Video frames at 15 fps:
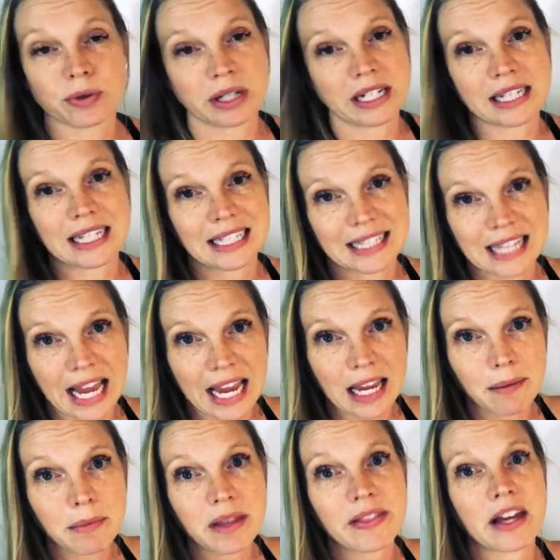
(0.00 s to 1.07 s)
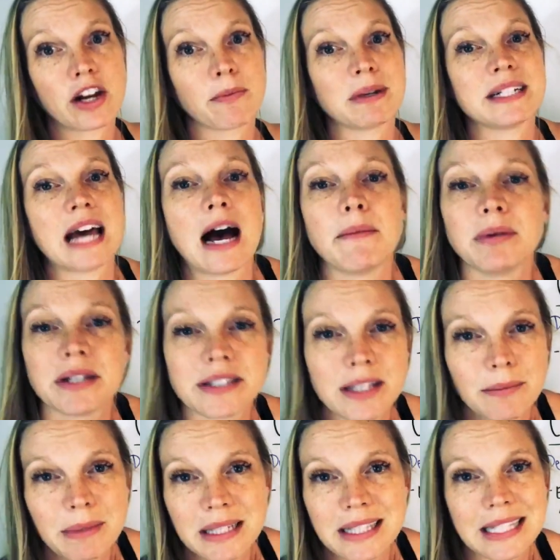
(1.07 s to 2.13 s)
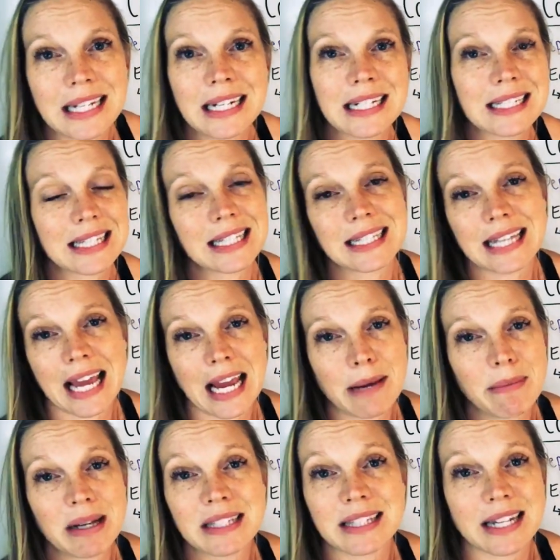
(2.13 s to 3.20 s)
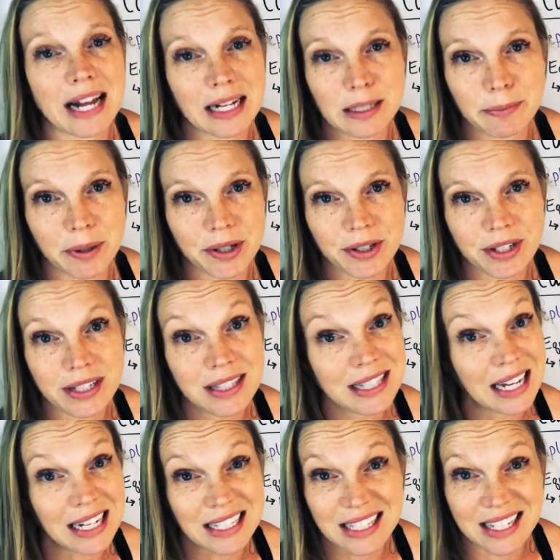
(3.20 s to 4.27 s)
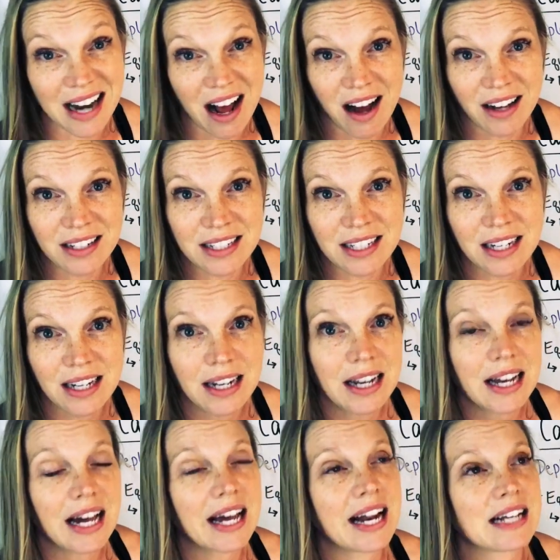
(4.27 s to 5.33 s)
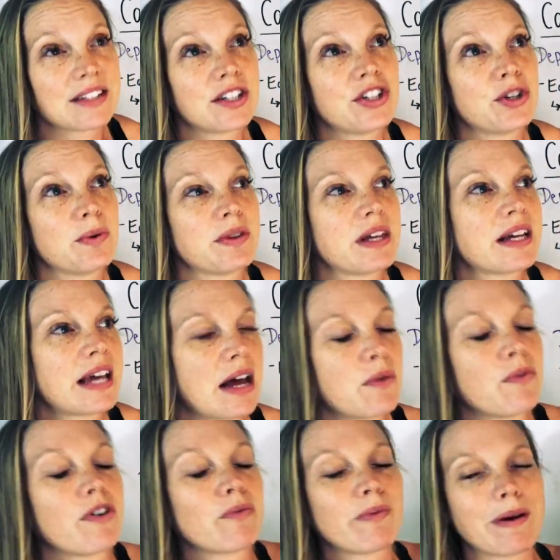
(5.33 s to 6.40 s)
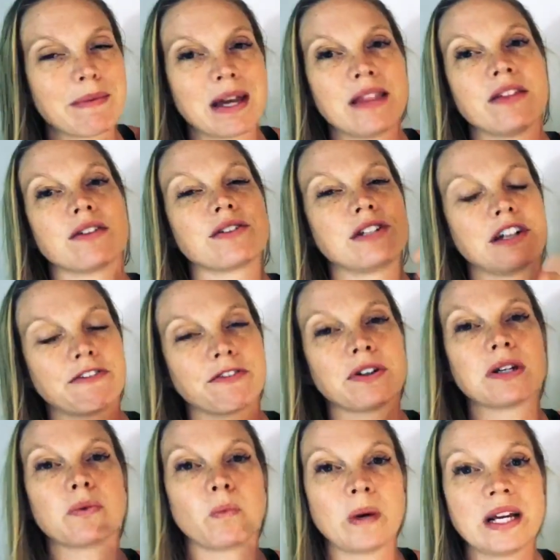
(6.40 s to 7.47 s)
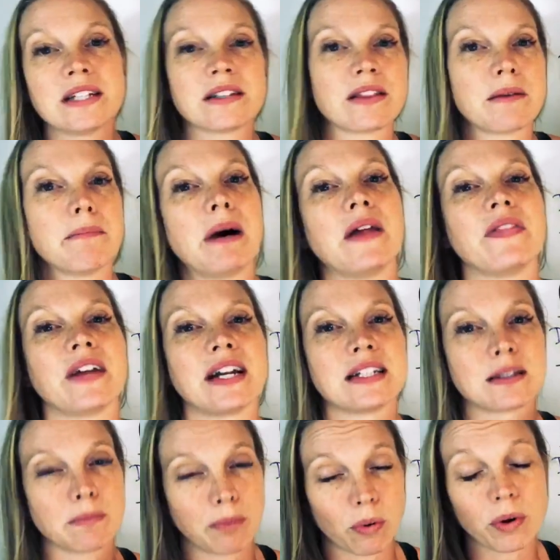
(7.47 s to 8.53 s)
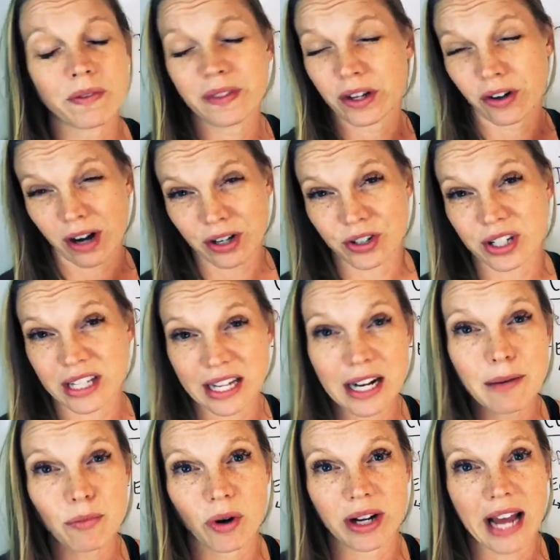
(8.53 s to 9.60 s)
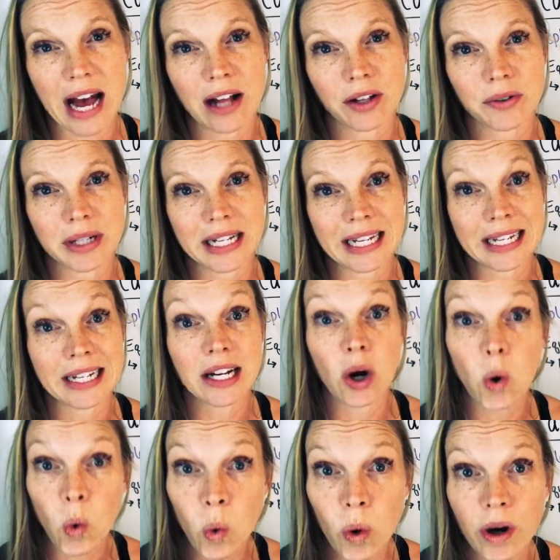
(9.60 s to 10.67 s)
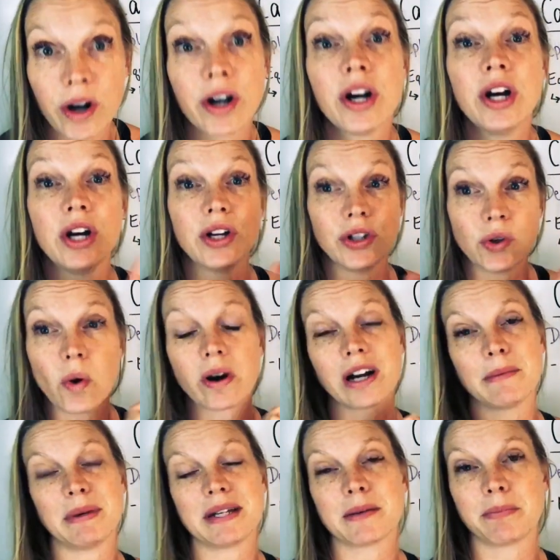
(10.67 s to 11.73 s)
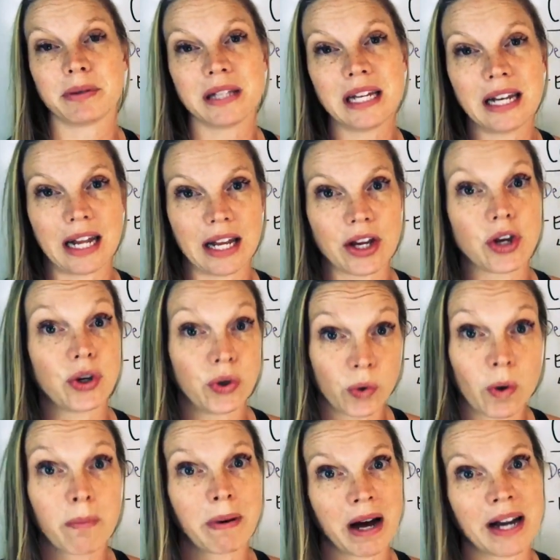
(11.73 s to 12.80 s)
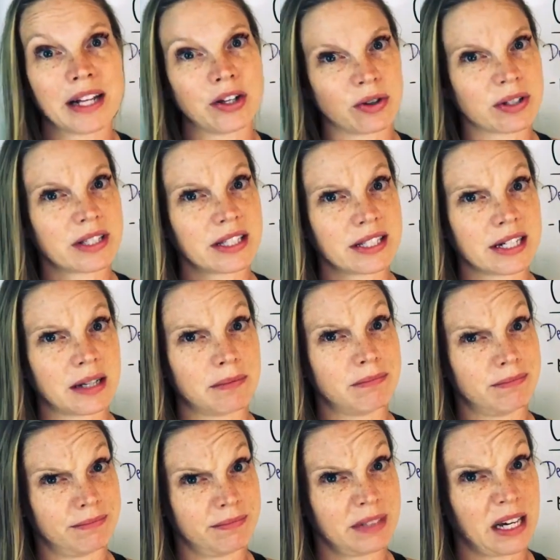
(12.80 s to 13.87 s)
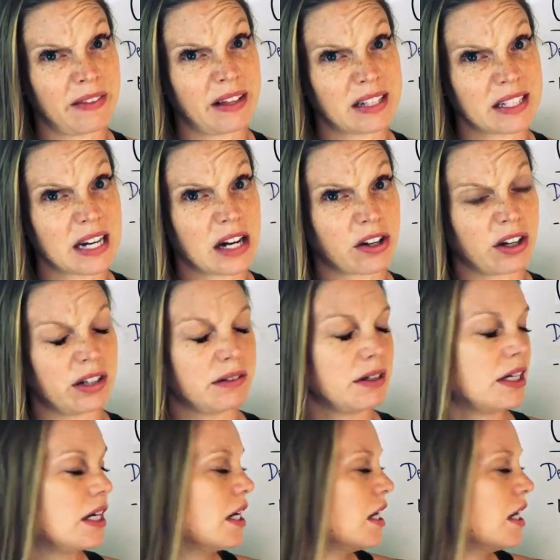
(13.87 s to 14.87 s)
treated the same, that your metabolism is seen as the same as the next person's, and it's not. It has to do with, again, for women, there's different weeks of the month that it's important that you're actually getting more calorie in, or you're gonna be depleting your body, your system. Yeah, that's not good.